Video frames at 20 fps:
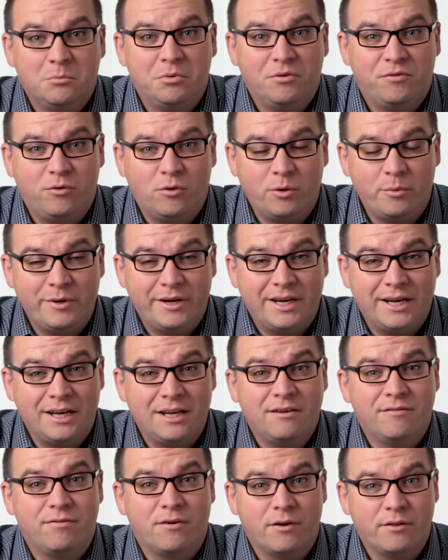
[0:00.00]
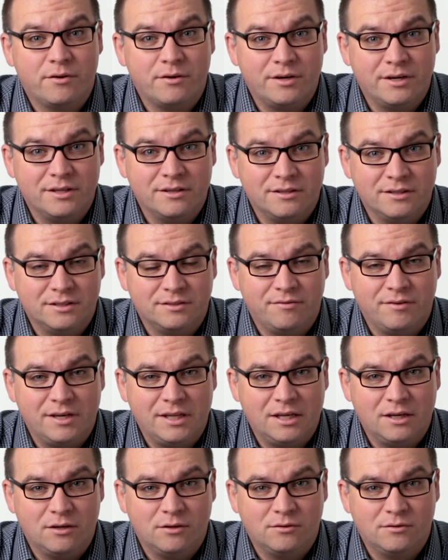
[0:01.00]
Before we get any farther into this
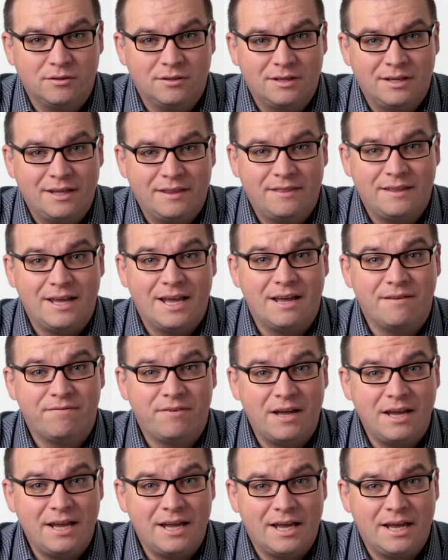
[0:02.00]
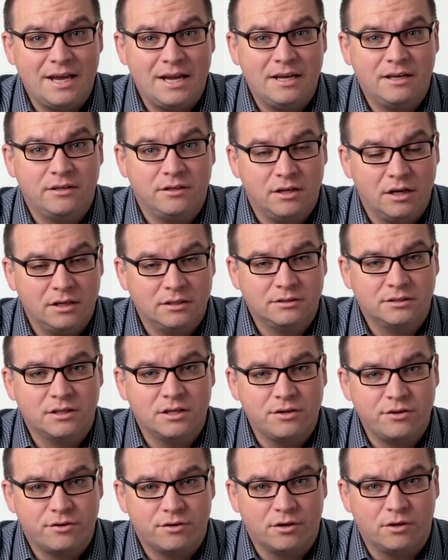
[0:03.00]
video, the FAA does
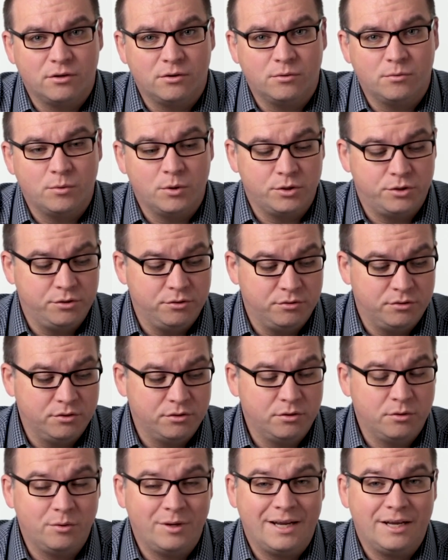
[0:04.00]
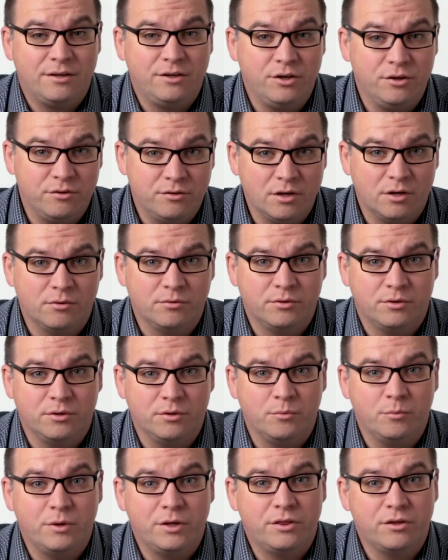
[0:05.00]
control what you do and you don't
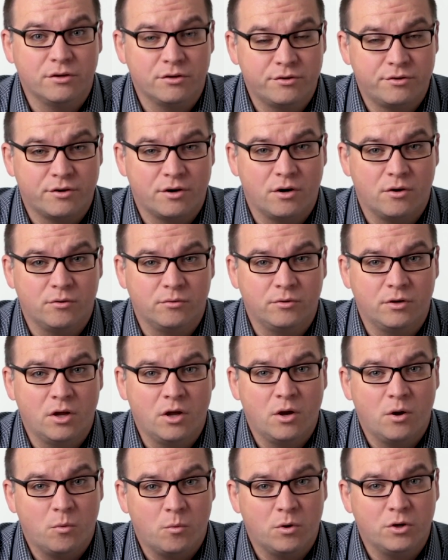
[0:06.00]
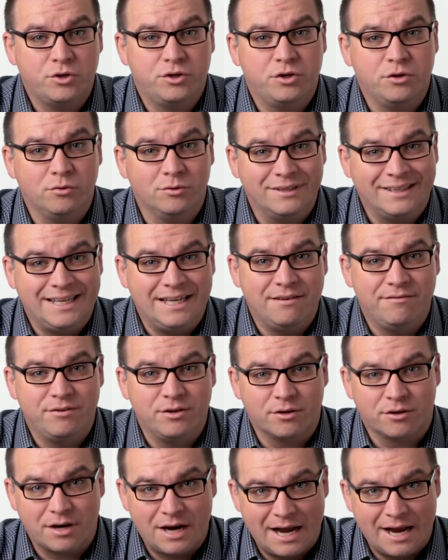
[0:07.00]
do with your drone once you leave your